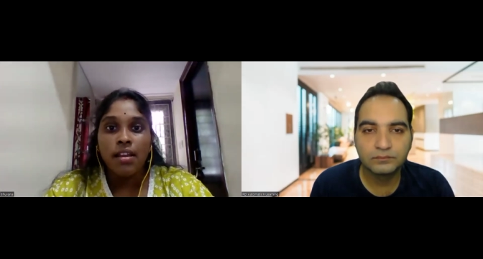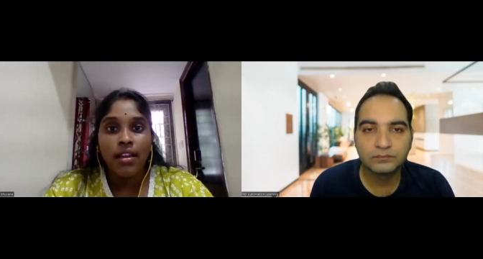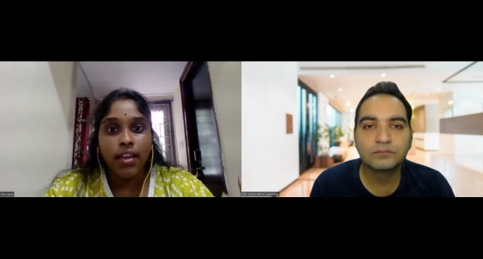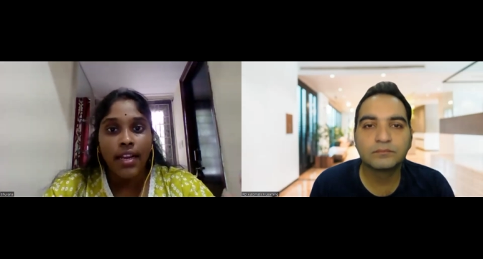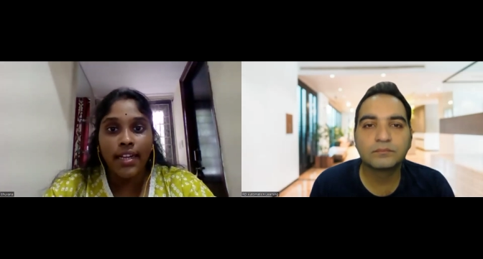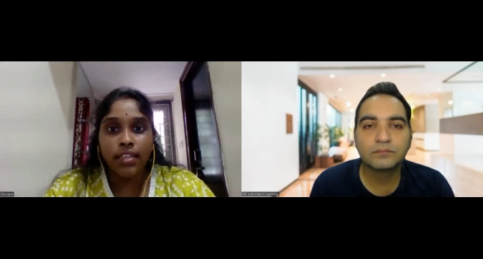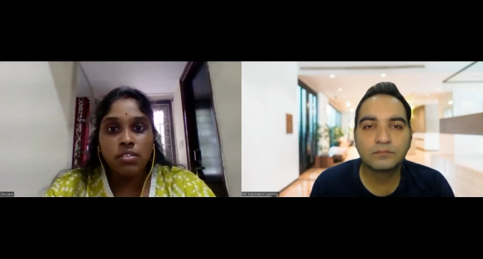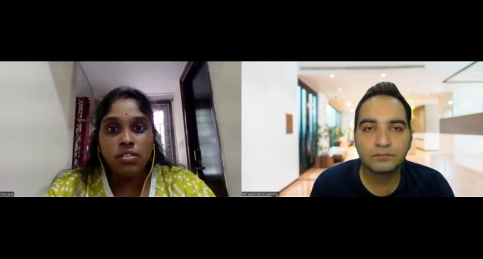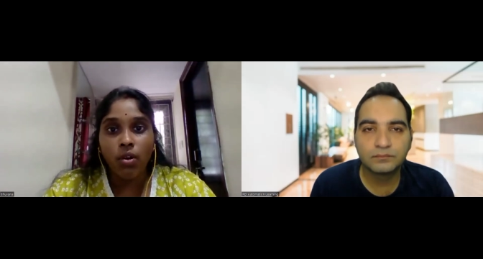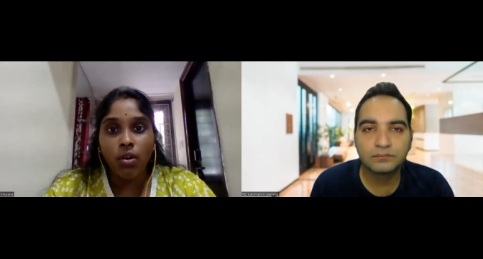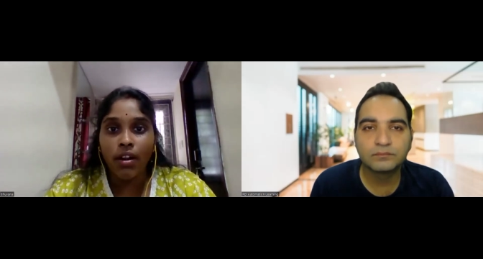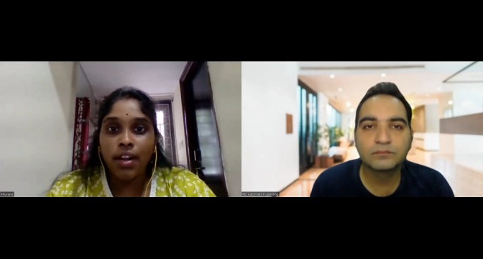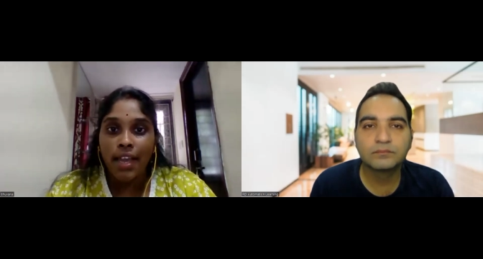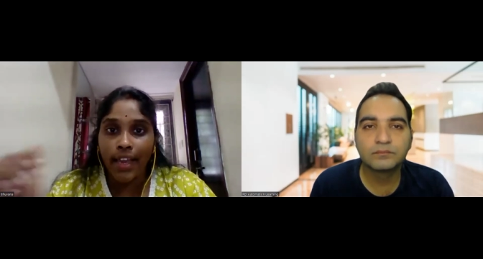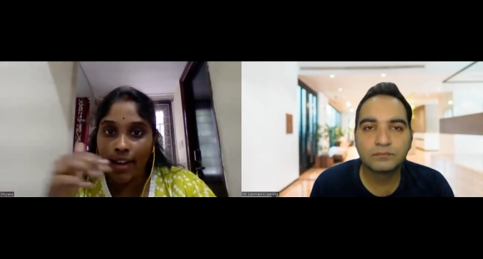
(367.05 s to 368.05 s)
Speaker 1: It is called
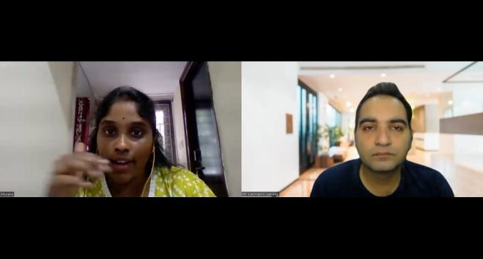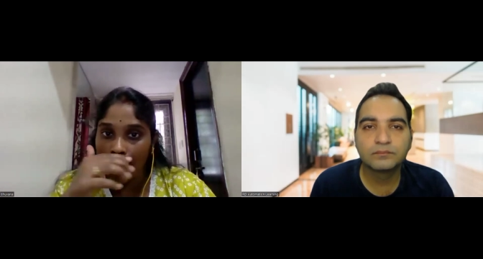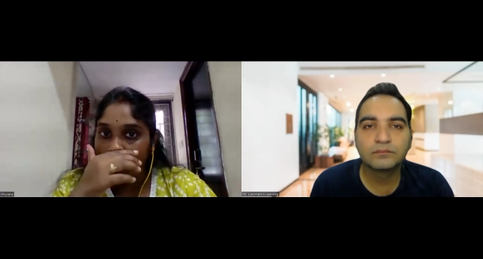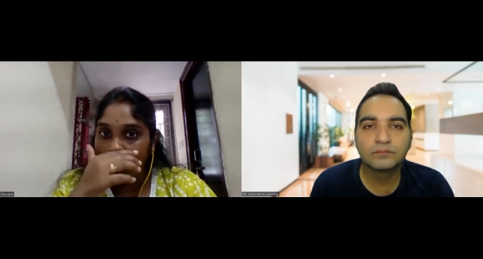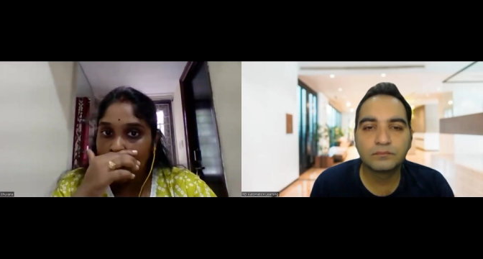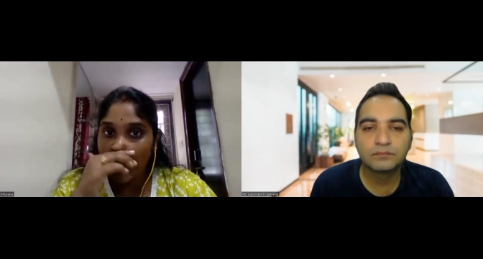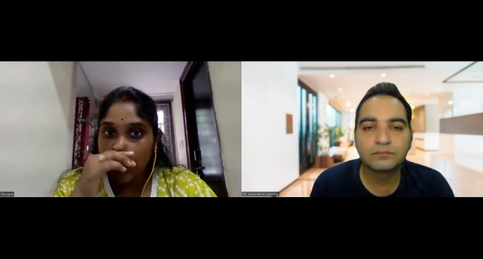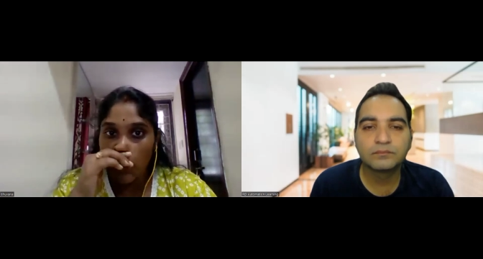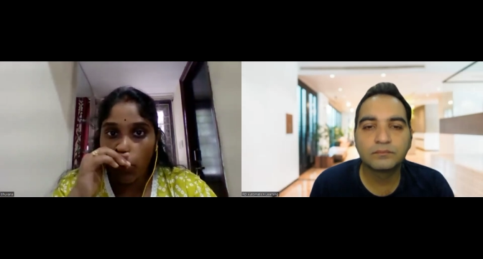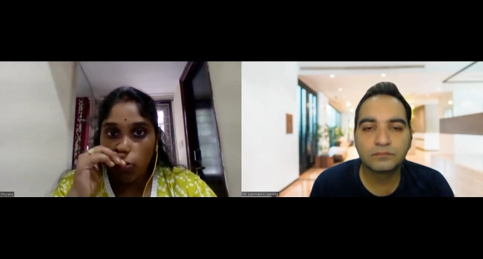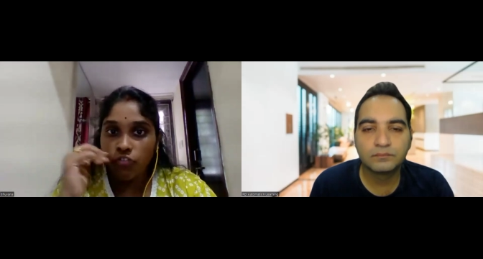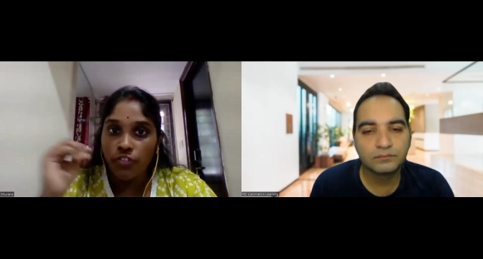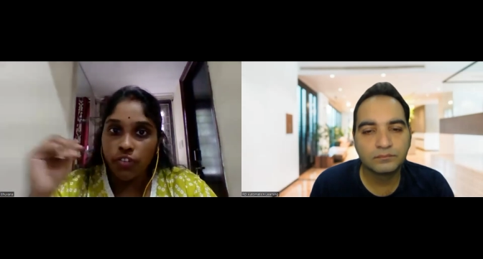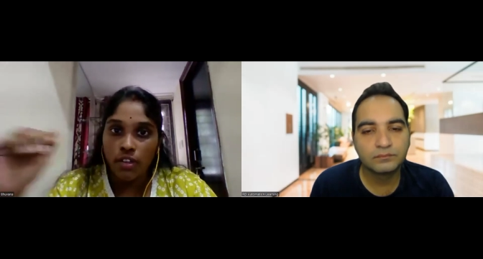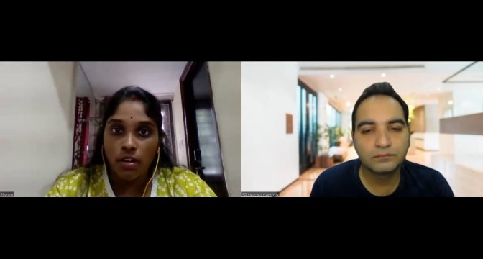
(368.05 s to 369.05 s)
array, collection
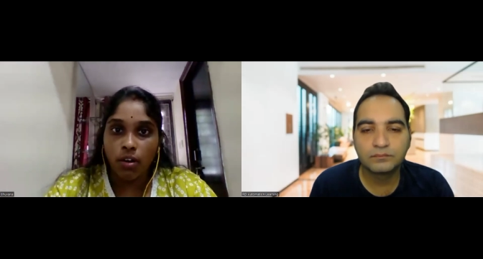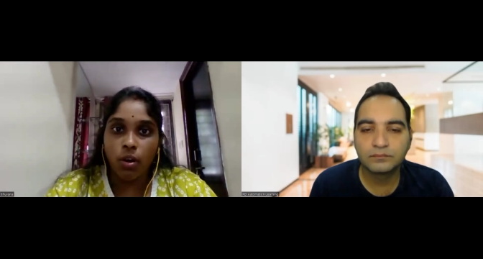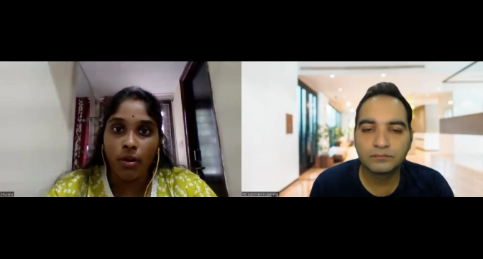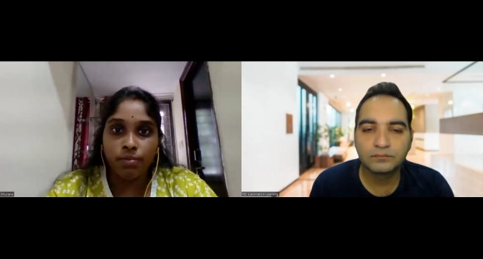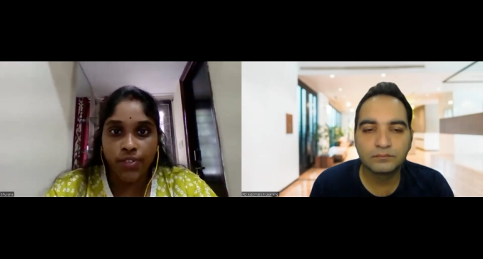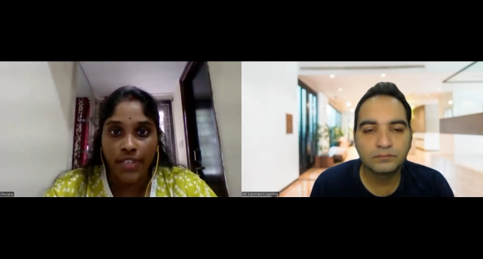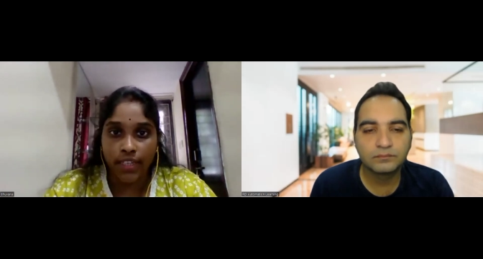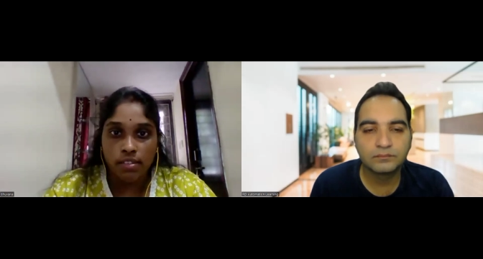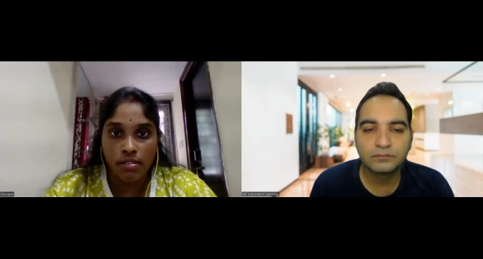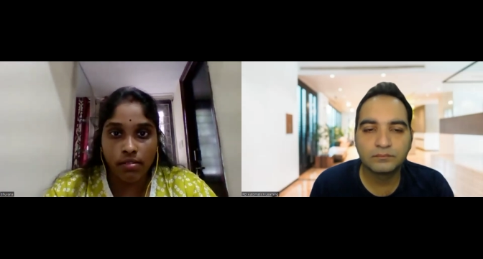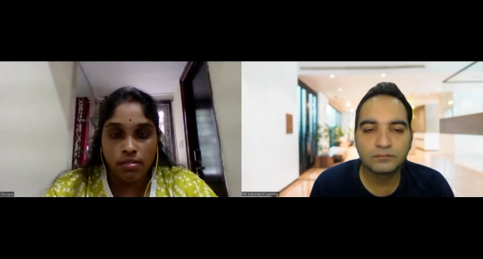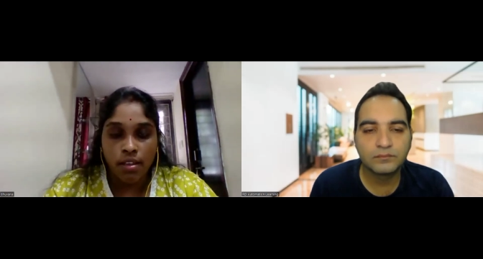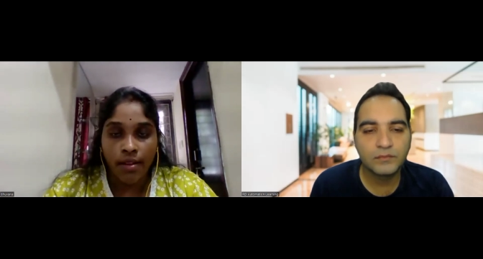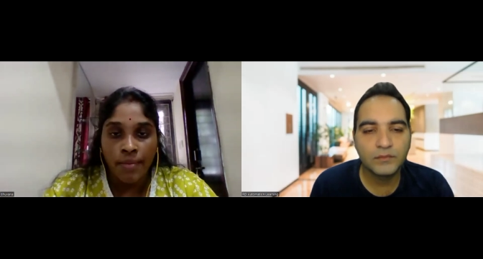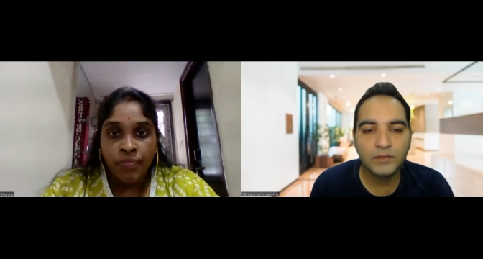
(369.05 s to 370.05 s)
of uh, objects
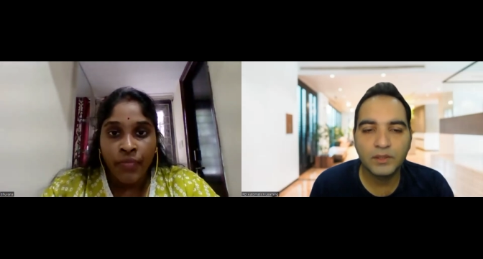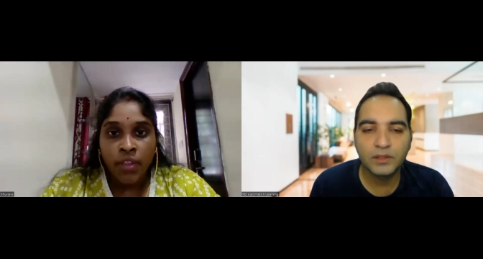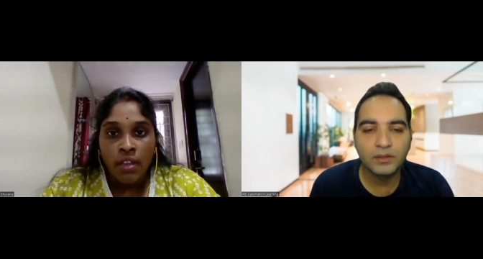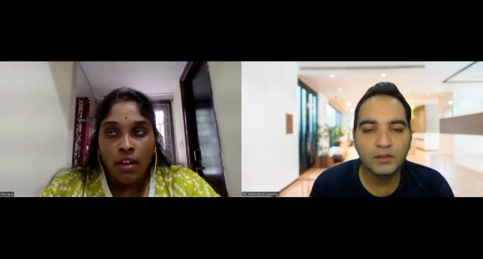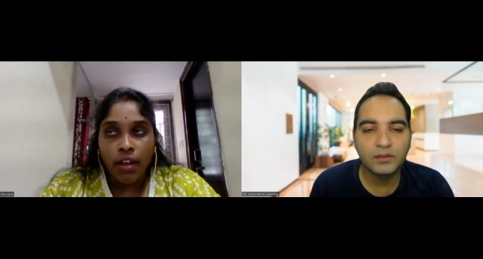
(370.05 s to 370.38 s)
right.